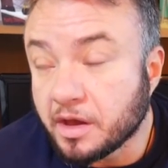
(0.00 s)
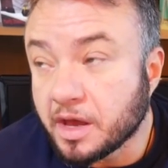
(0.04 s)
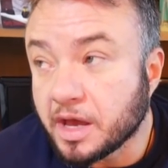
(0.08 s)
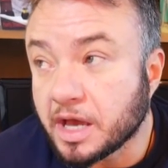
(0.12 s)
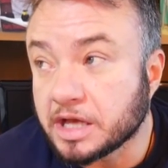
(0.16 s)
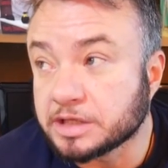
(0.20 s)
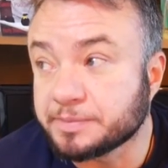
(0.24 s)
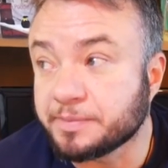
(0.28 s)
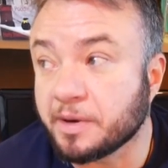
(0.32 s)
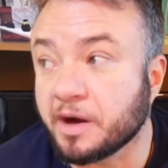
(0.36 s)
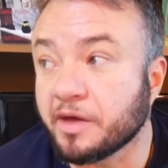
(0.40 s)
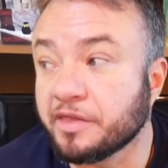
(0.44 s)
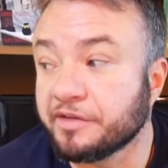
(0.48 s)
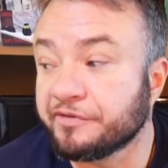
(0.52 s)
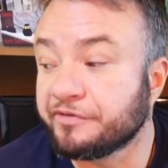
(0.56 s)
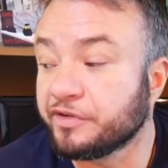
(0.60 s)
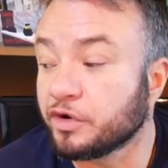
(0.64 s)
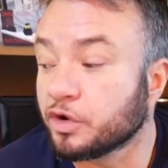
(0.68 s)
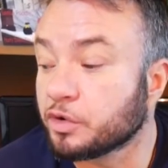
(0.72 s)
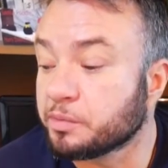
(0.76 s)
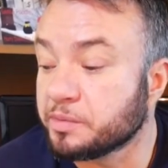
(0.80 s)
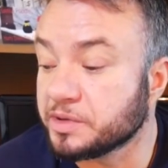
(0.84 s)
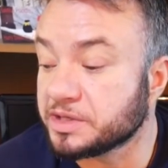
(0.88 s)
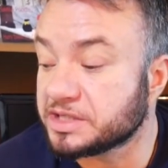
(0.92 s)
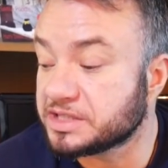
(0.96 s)
as part of the
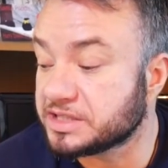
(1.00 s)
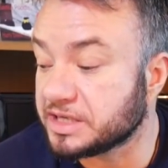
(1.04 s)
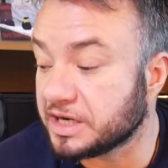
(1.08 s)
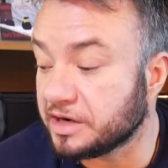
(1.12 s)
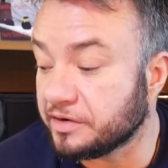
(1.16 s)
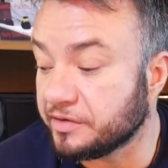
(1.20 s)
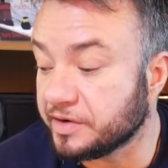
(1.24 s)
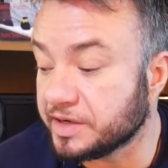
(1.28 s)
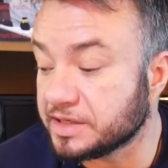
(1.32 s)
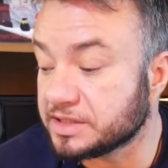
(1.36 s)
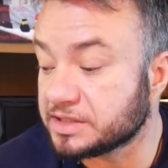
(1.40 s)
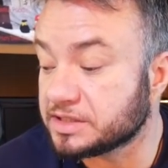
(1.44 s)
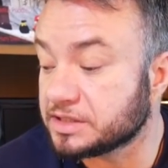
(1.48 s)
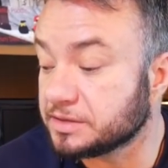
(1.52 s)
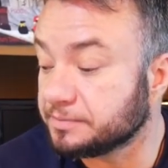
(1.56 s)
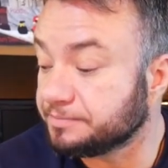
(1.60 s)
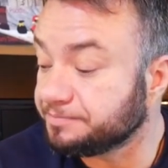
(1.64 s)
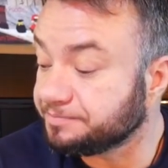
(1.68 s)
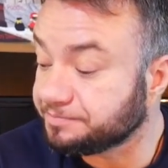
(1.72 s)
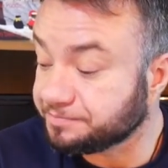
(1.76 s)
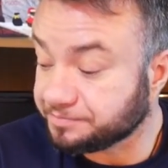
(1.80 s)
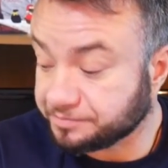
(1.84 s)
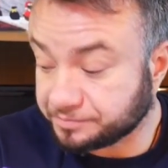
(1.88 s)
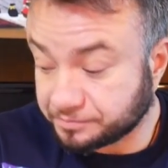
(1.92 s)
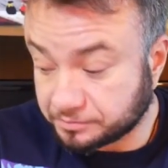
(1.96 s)
Vlogmas series
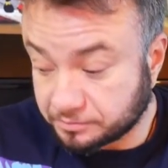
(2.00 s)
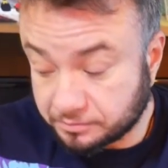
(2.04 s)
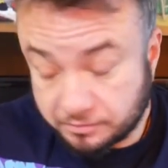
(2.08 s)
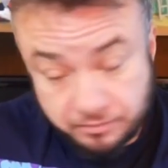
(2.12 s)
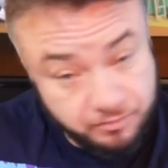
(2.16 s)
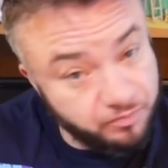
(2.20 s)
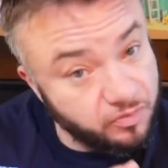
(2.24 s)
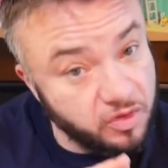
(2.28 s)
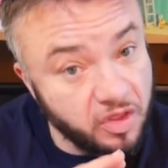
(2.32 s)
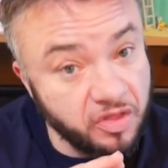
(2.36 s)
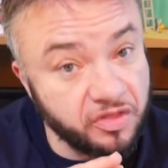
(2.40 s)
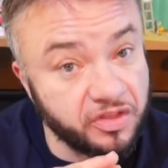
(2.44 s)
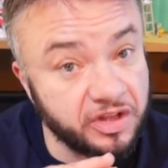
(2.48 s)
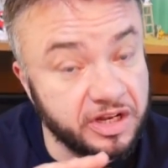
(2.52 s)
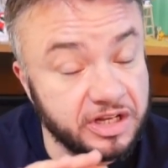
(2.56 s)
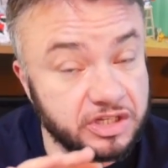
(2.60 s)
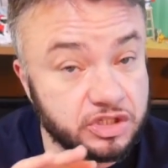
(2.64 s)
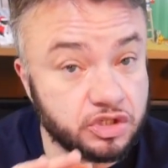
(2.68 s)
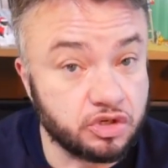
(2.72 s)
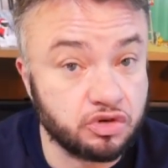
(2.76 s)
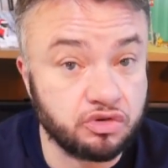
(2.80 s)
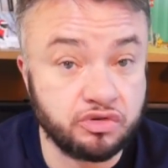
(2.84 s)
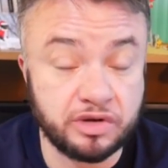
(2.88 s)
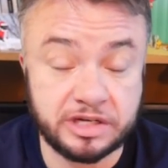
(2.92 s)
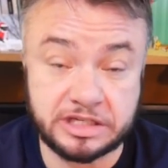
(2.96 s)
that is
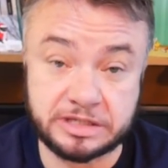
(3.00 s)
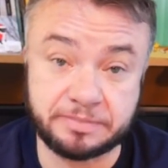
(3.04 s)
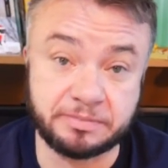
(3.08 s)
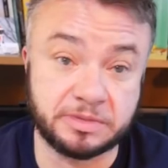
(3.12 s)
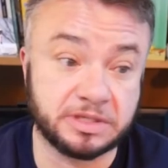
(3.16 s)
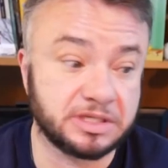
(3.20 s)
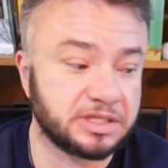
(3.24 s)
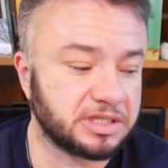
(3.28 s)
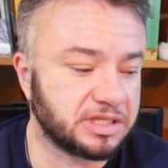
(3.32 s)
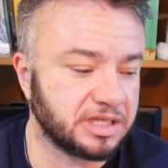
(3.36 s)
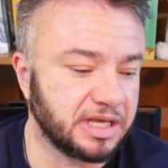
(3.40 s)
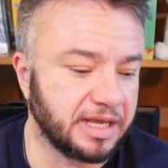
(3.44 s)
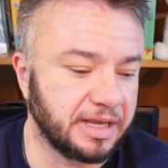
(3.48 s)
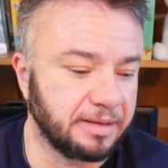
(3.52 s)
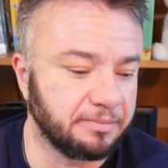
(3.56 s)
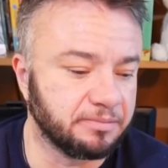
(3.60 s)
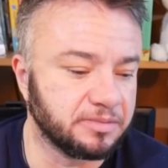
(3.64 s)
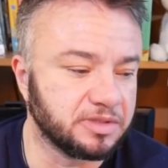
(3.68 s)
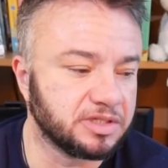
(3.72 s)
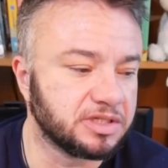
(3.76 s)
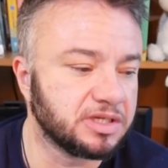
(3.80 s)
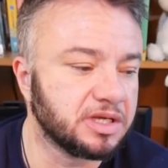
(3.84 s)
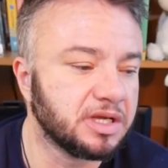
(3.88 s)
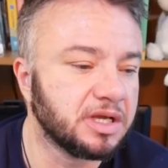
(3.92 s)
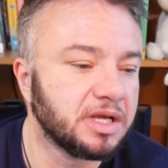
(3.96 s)
Christmas
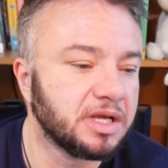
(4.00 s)
themed.